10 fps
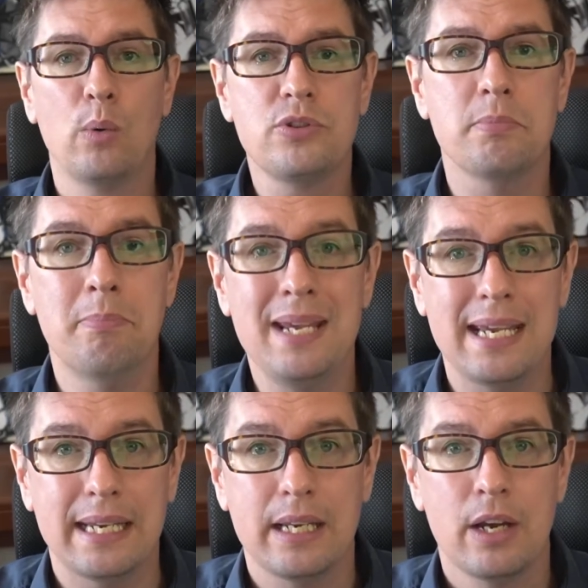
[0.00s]

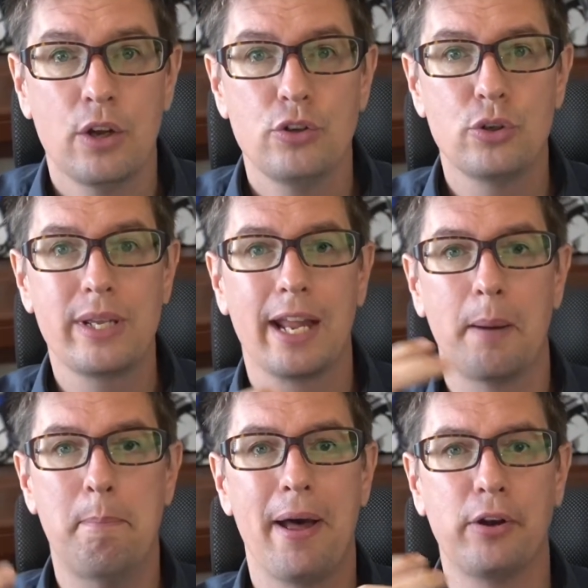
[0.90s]
me to get a
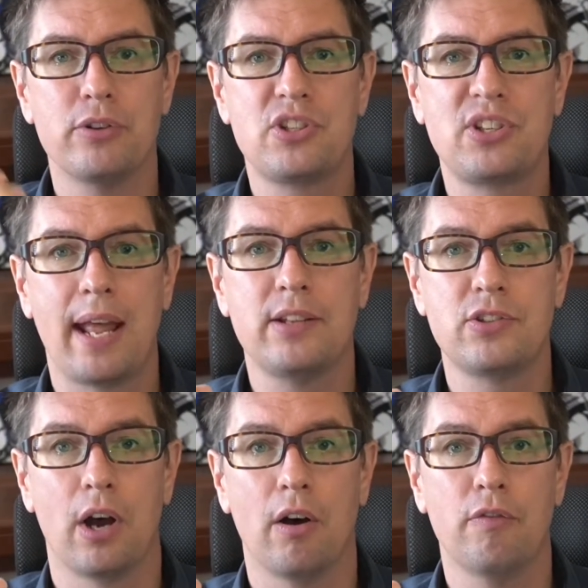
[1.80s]
better sense
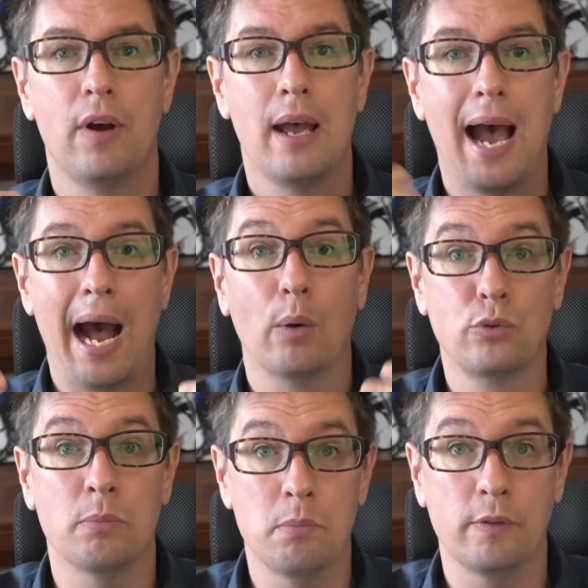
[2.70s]
of how to
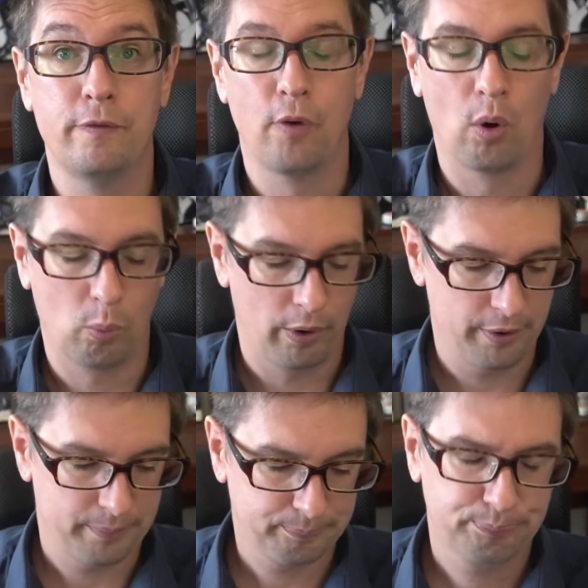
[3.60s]
move forward.
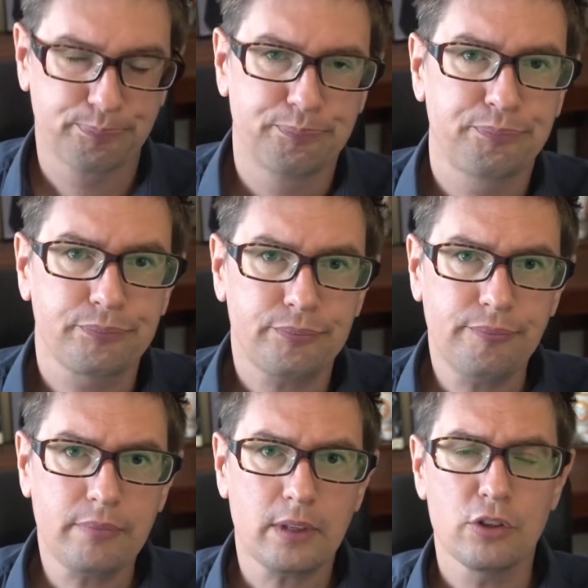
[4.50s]

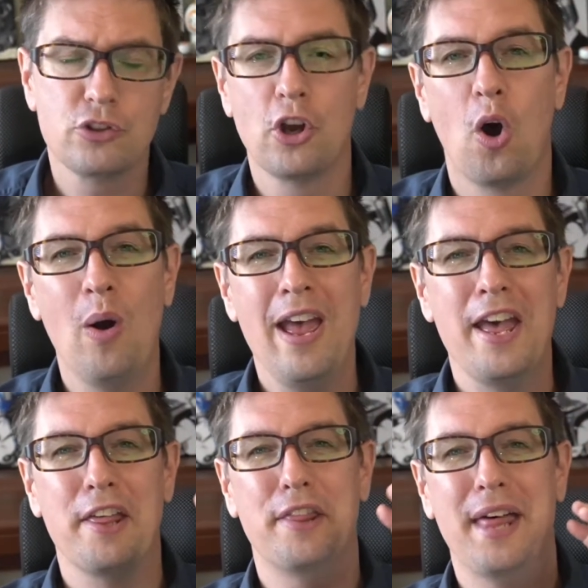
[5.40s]
So
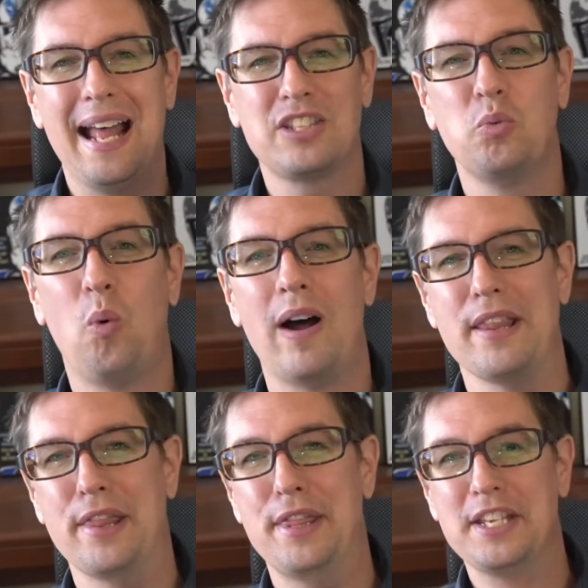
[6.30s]
that's what
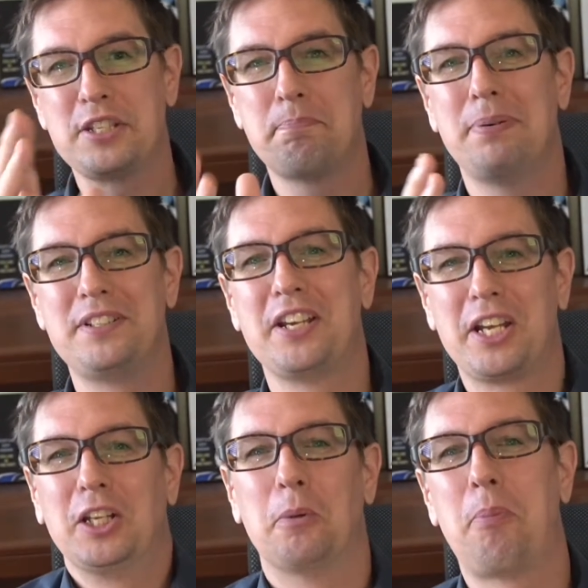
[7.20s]
this
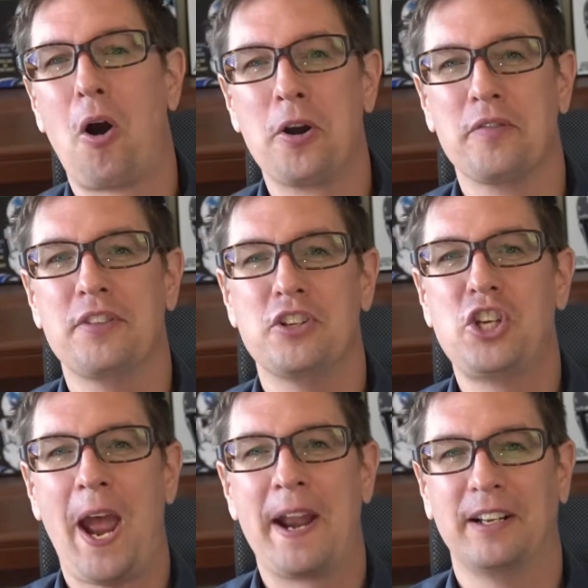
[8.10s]
particular part of the
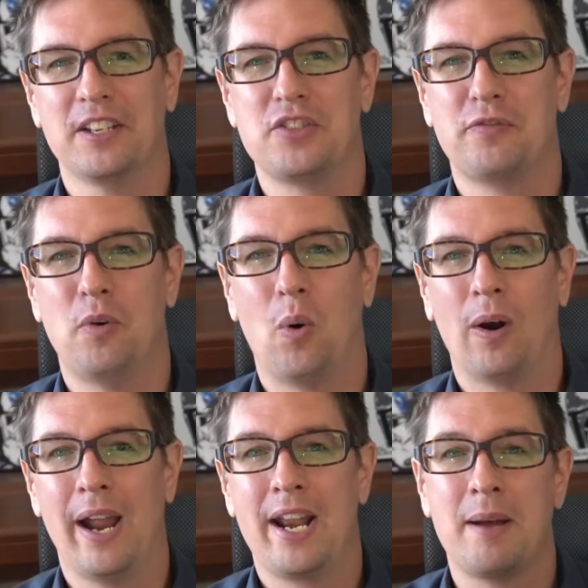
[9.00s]
channel is for.
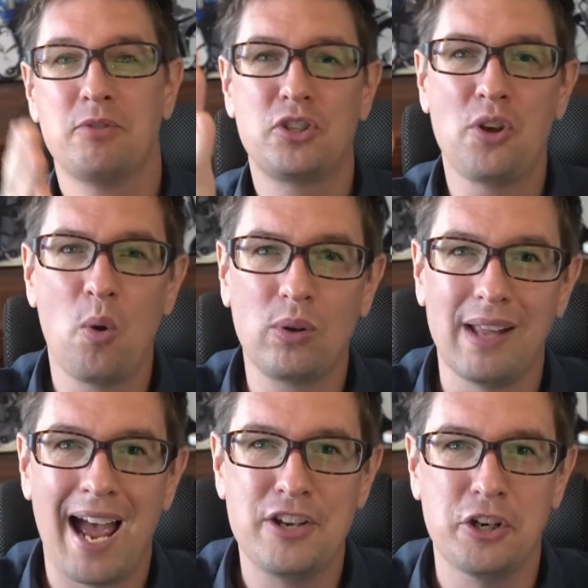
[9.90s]
And I'm so
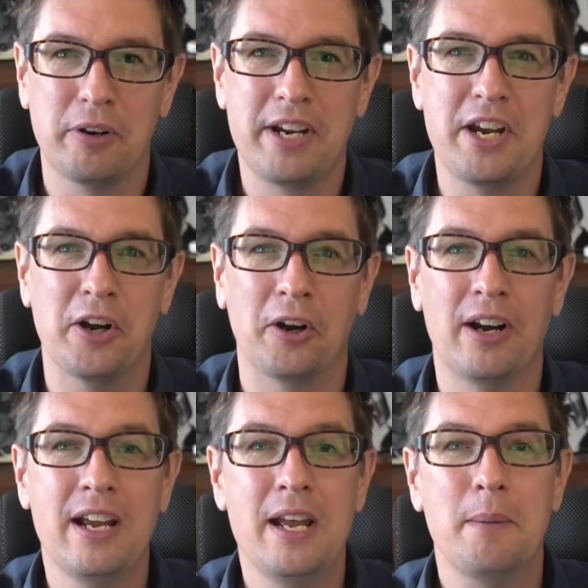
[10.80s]
glad you're here,
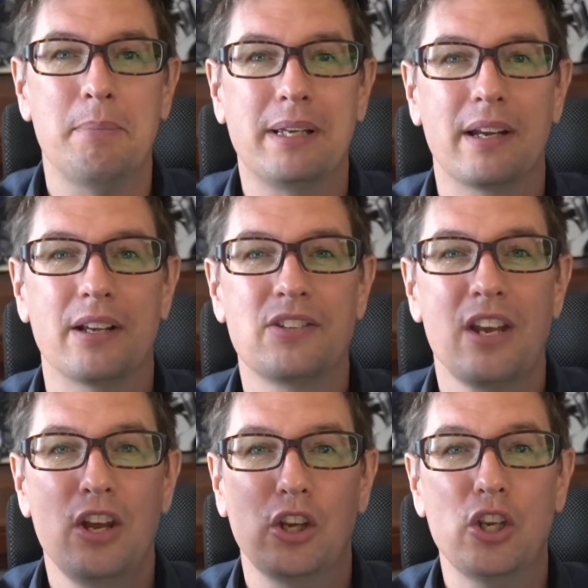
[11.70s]
because
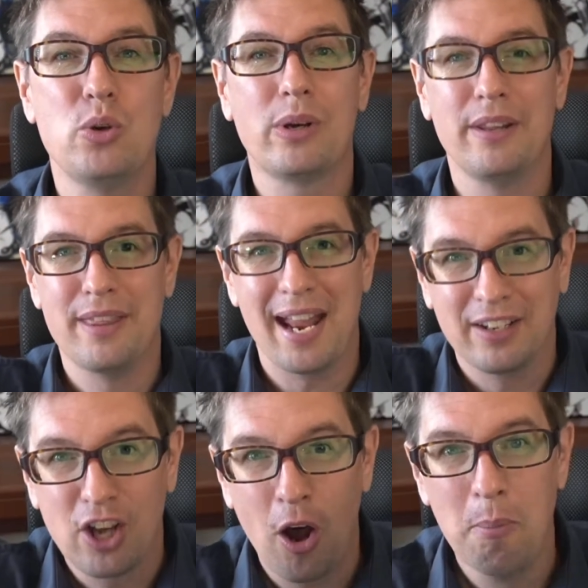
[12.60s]
you can then
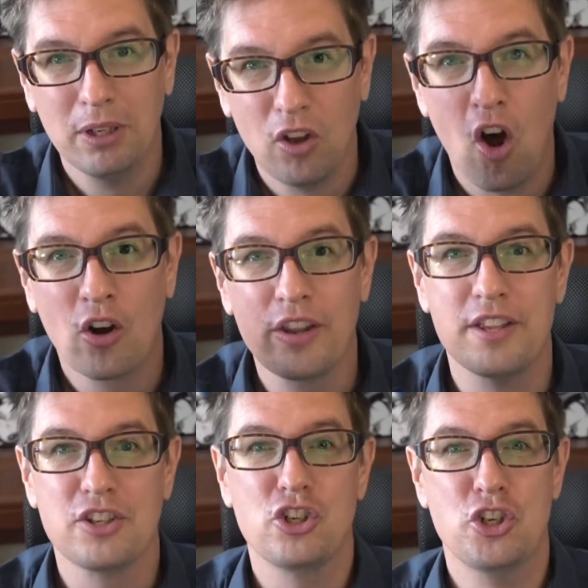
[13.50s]
come along
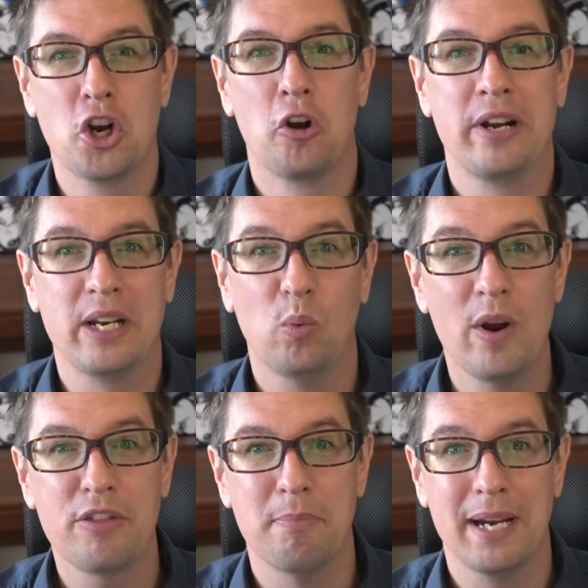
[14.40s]
this journey
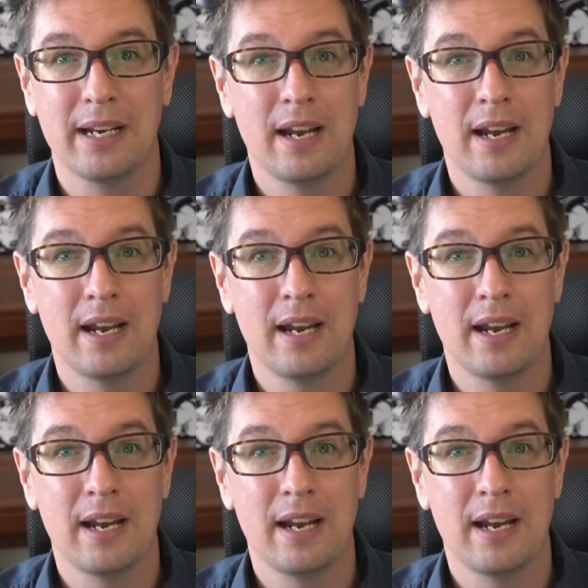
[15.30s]
with me.